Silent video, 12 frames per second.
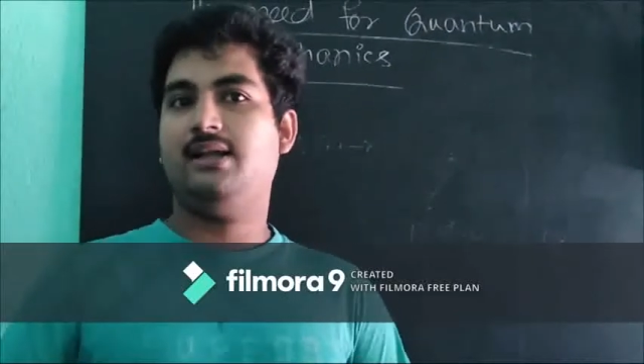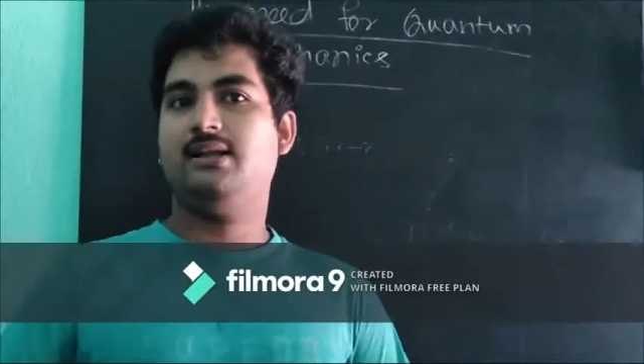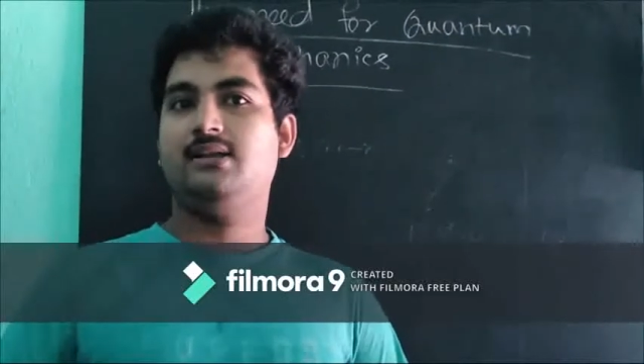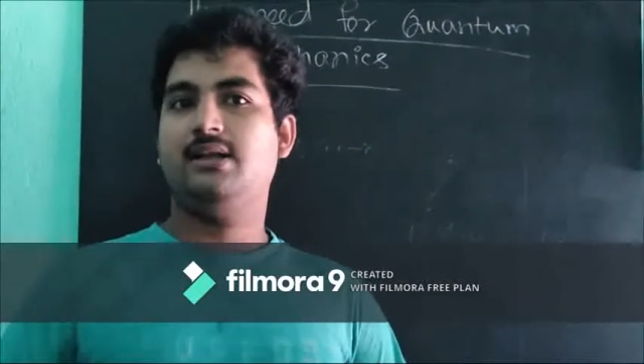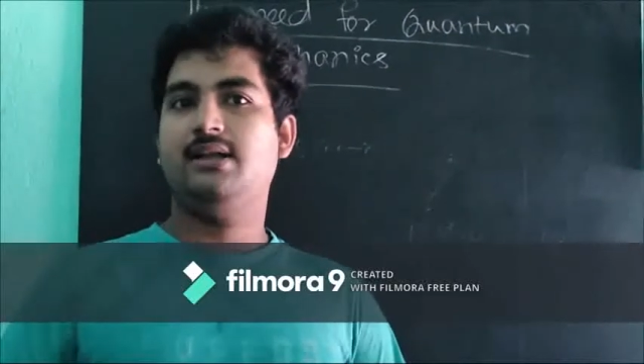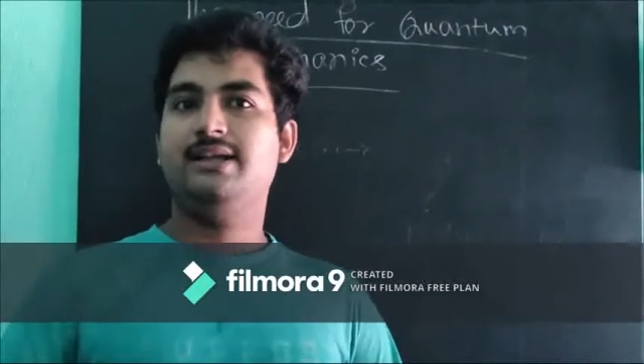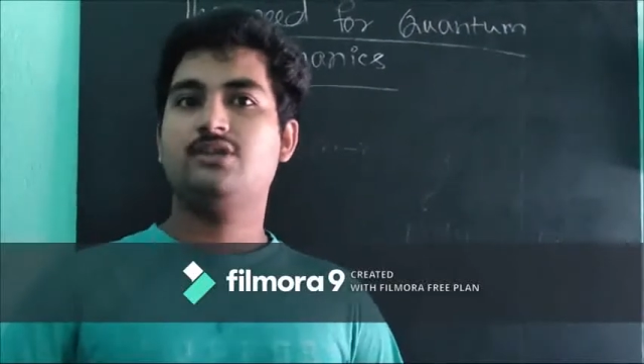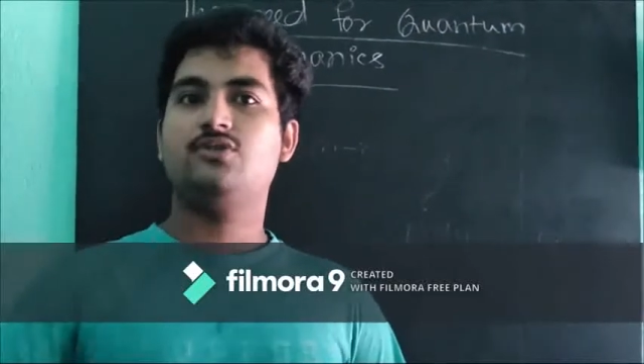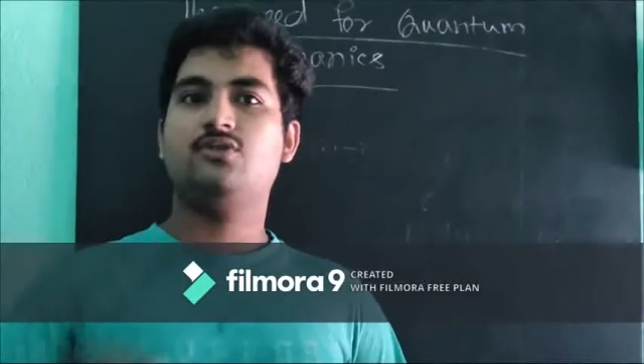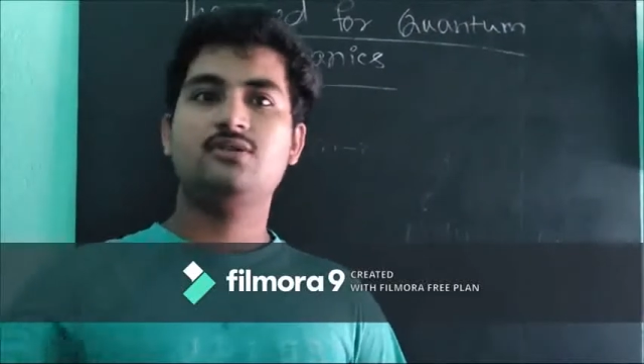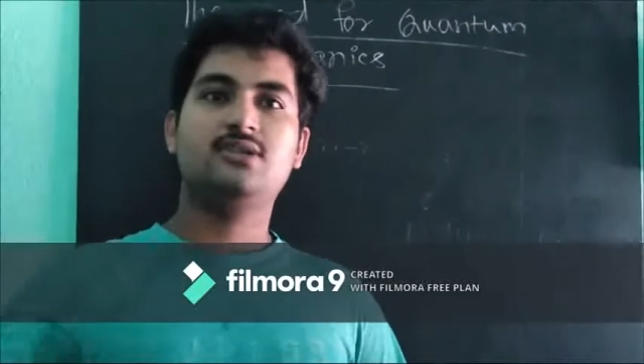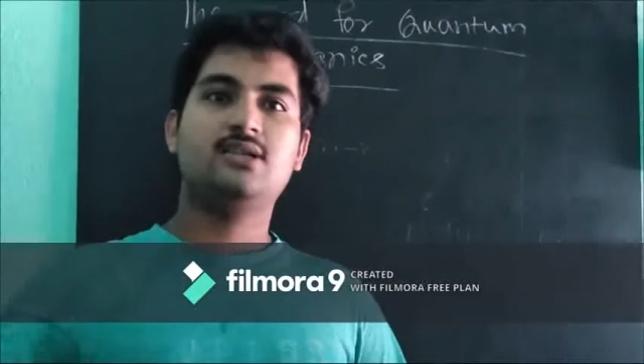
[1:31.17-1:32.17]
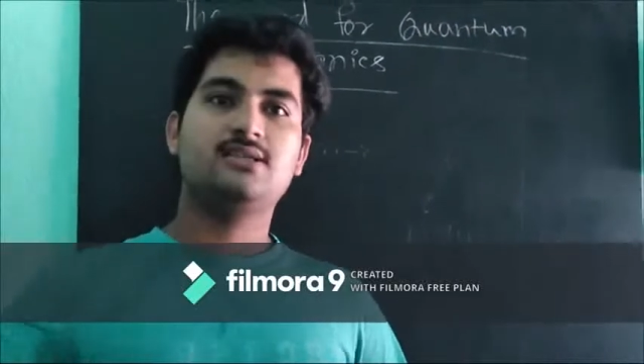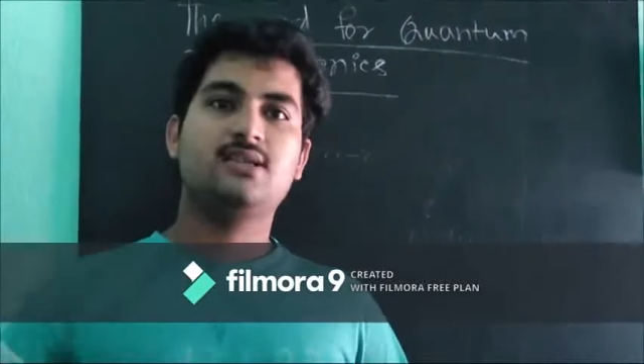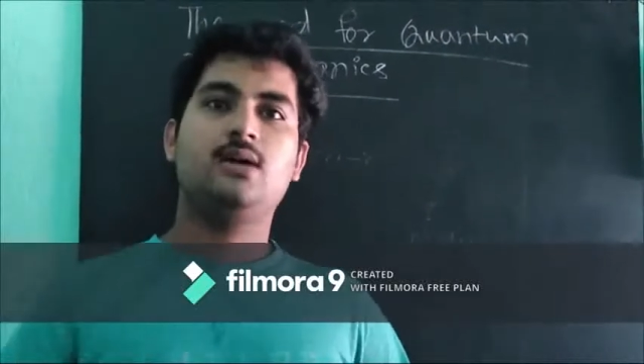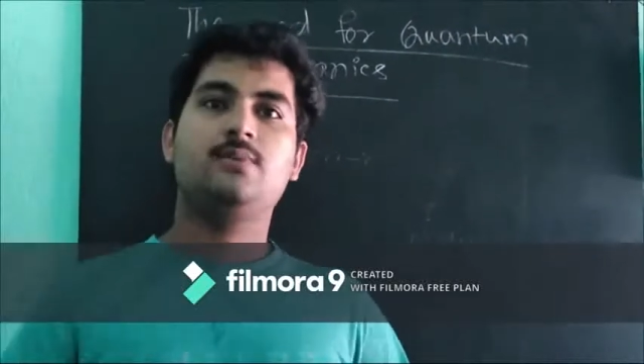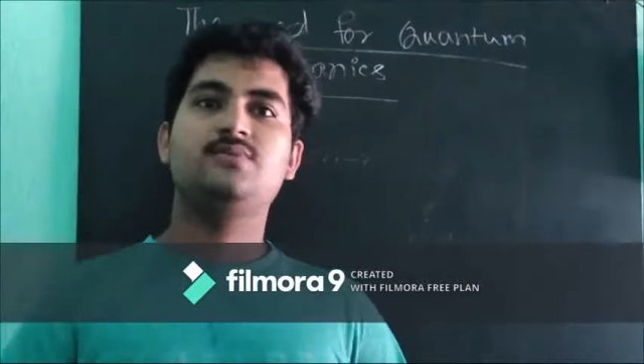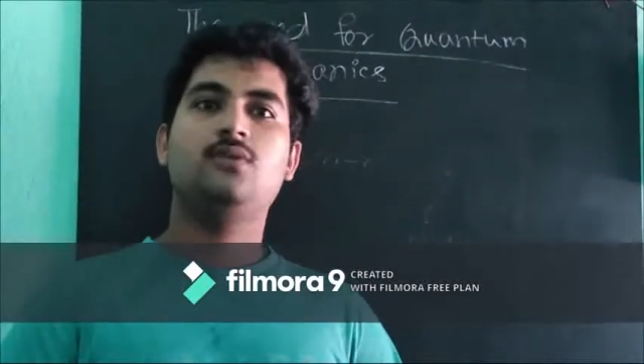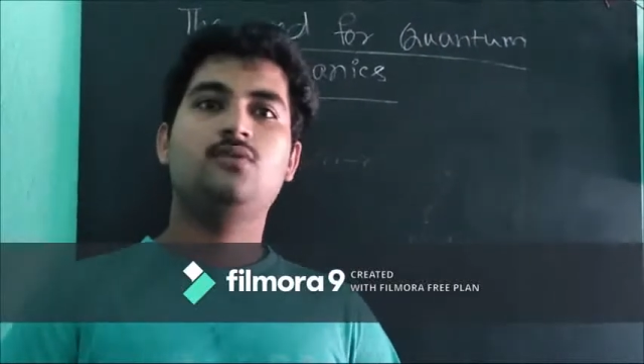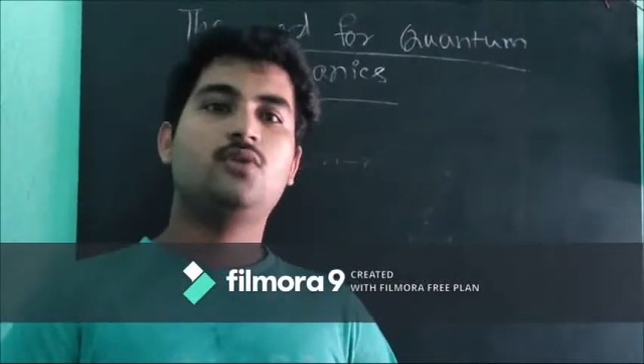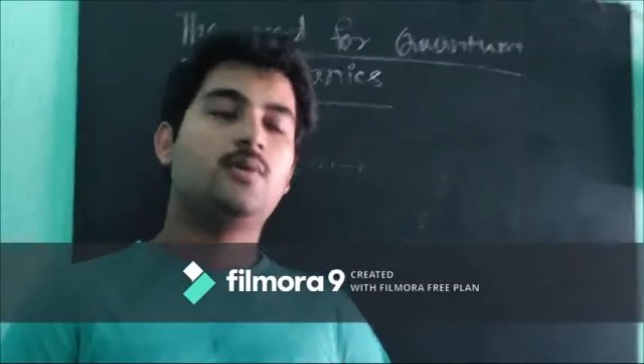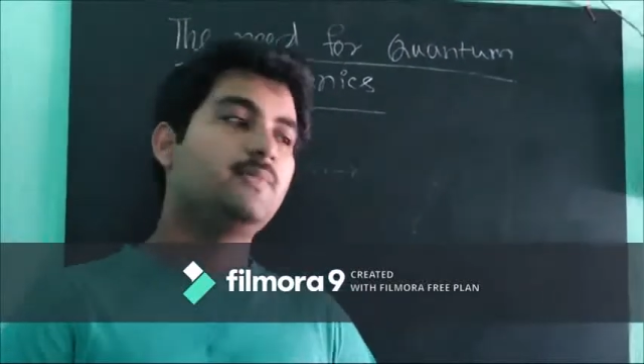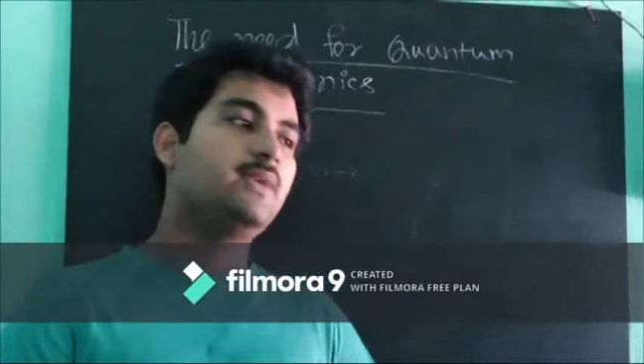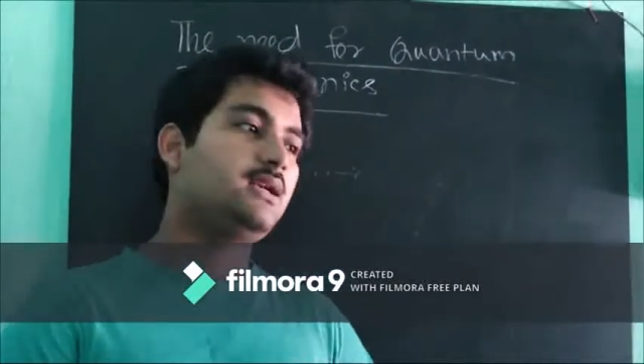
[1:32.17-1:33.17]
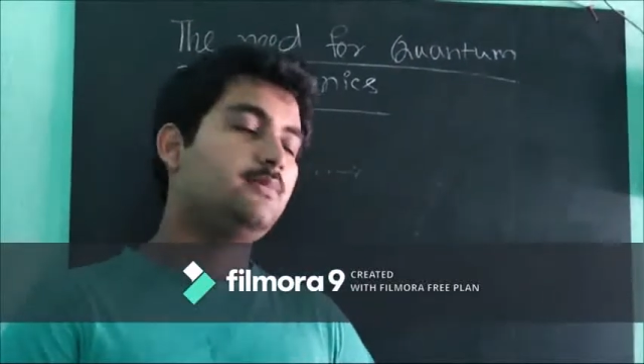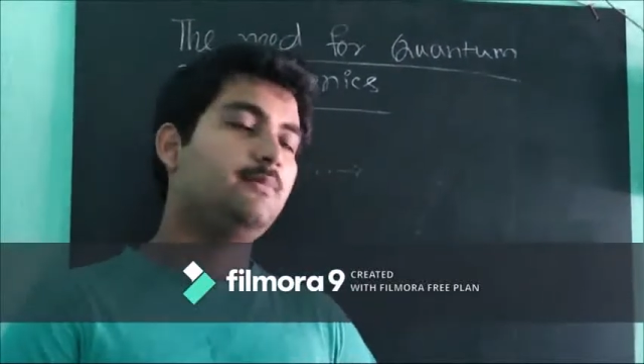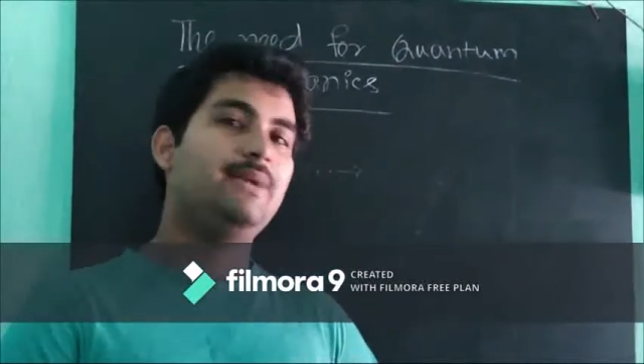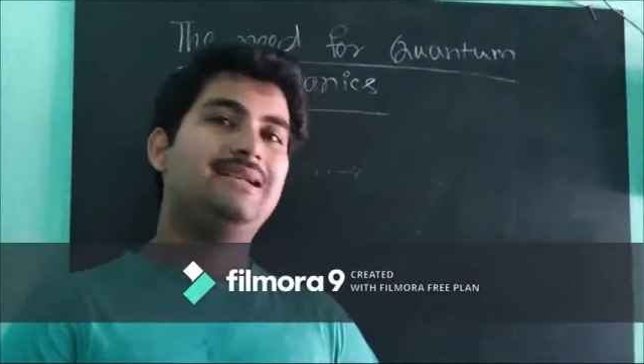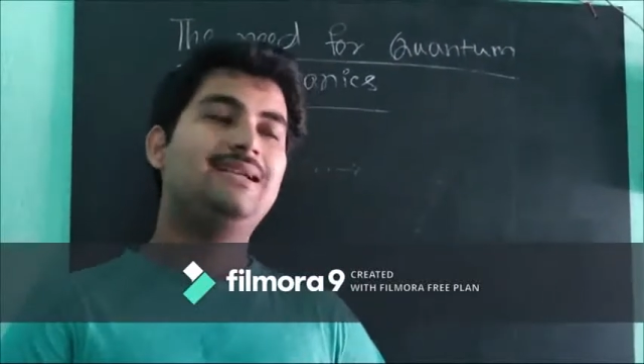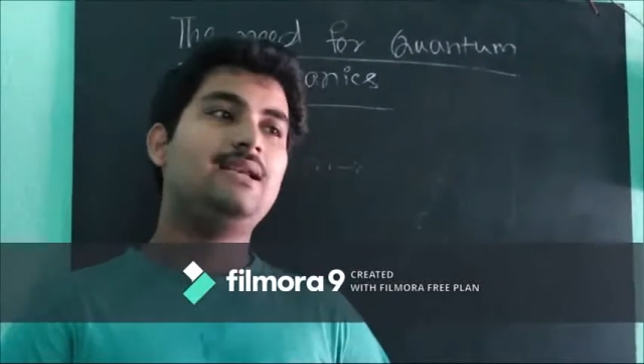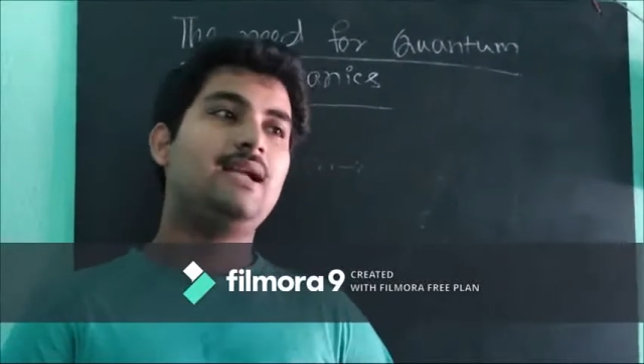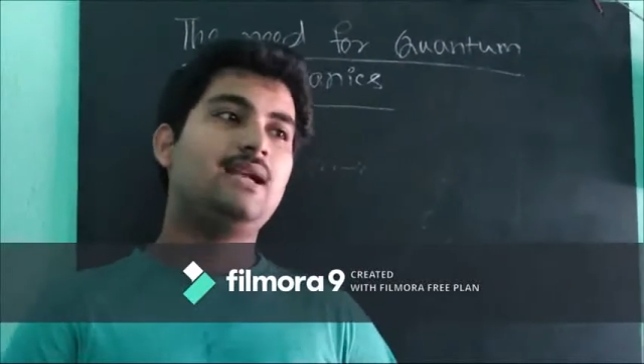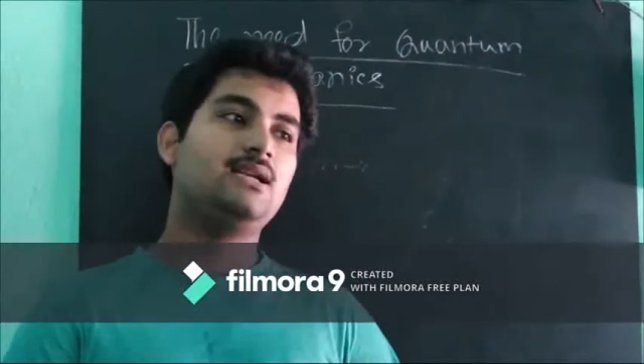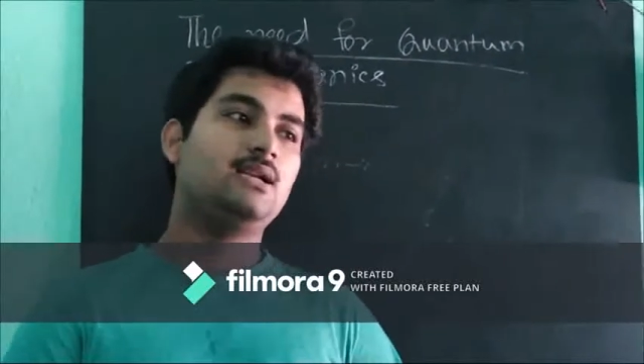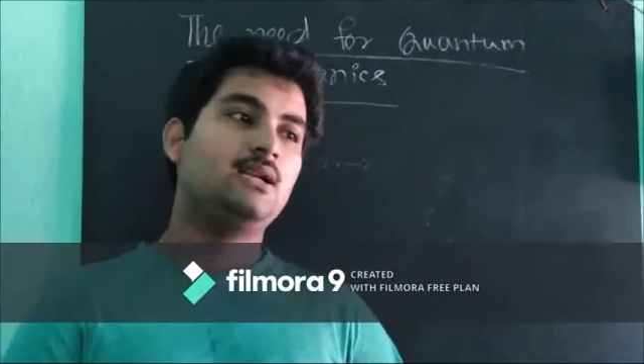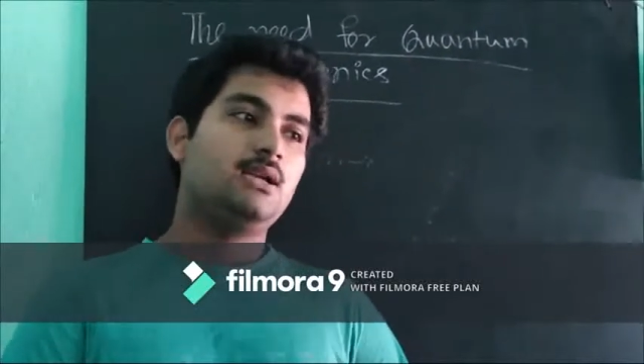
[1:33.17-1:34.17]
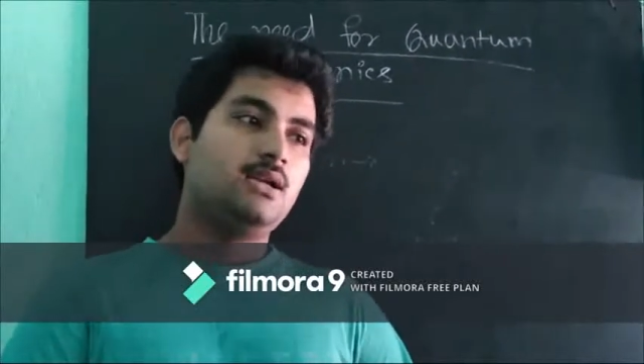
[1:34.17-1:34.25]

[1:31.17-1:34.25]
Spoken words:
and the electron just comes out of that metal, and